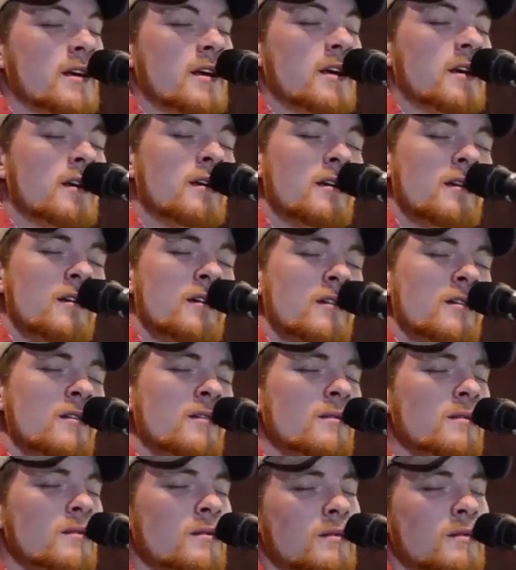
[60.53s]
the bills with
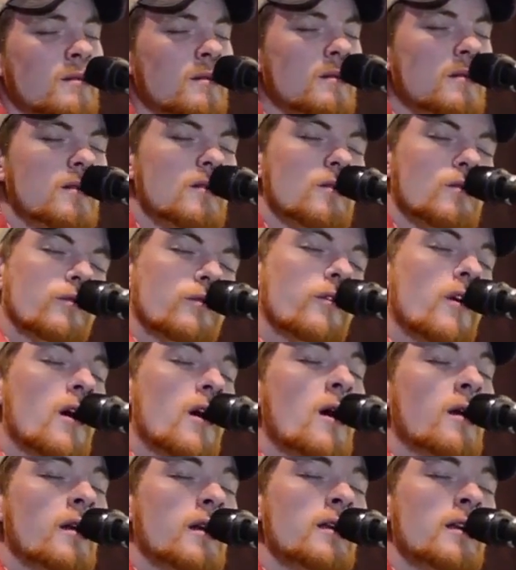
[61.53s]
his music.
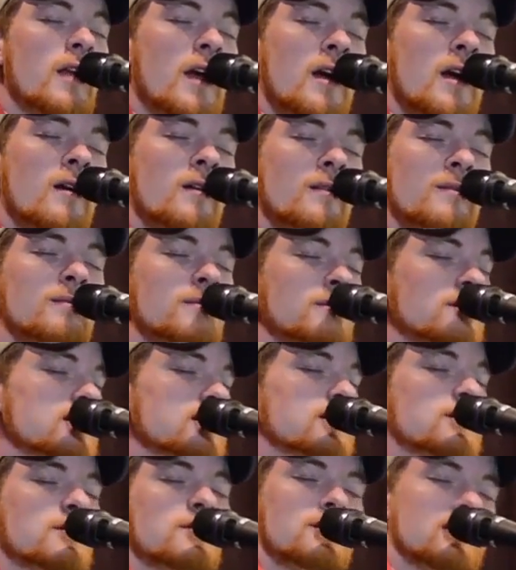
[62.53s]
He's performing
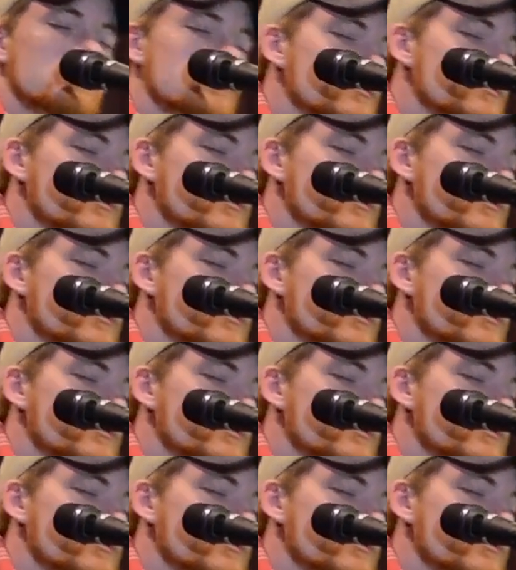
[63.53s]
across the